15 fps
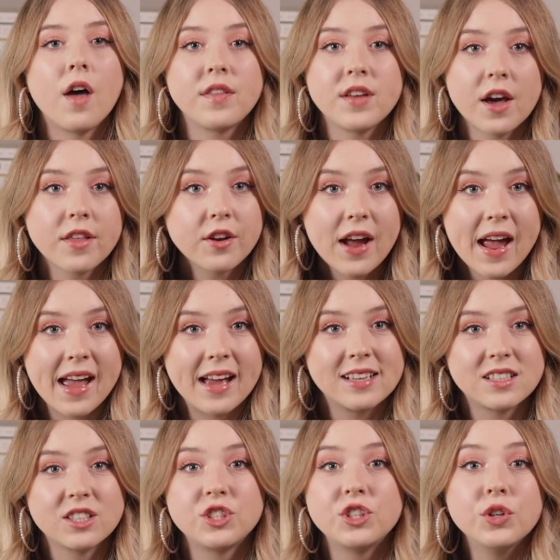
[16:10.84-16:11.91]
On the other
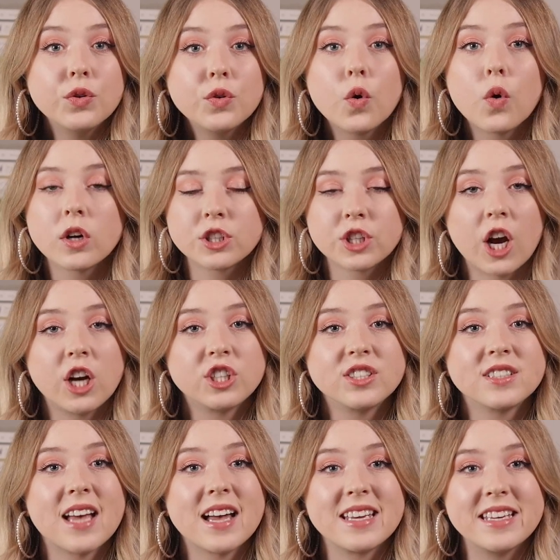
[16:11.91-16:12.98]
hand, TuneCore
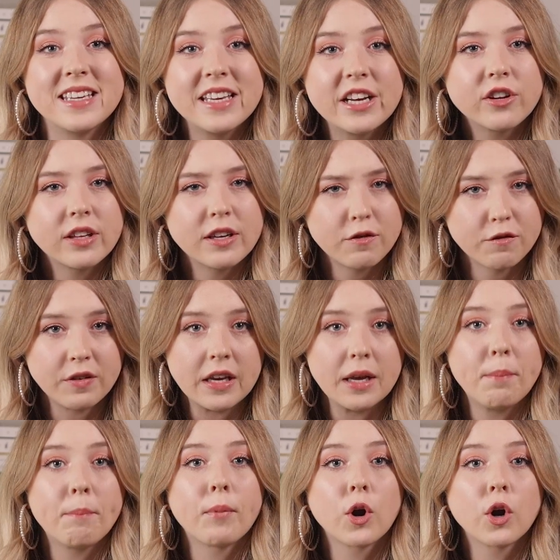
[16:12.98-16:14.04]
charges a yearly
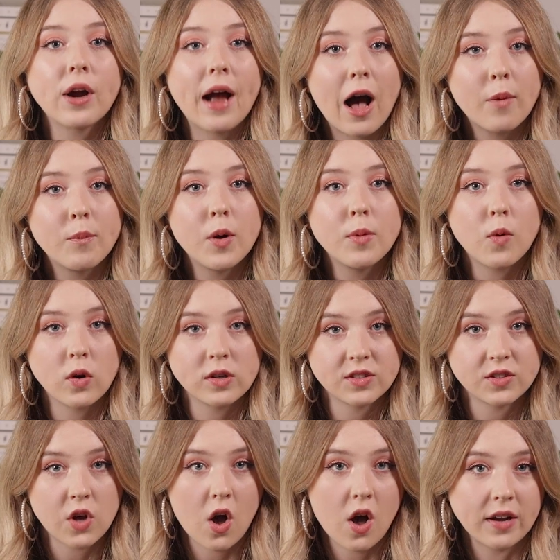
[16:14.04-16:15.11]
fee per album or
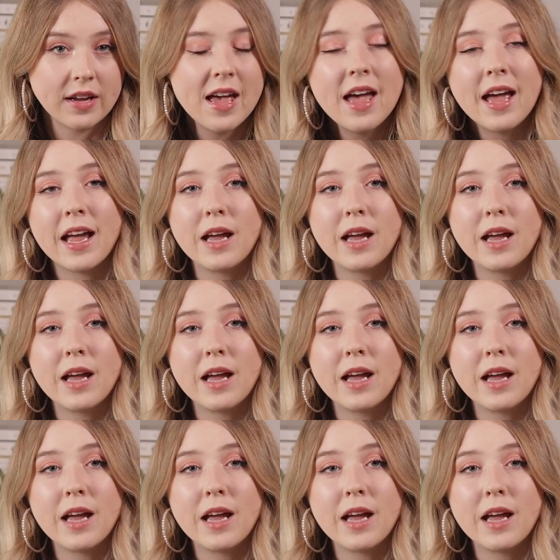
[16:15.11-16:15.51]
song.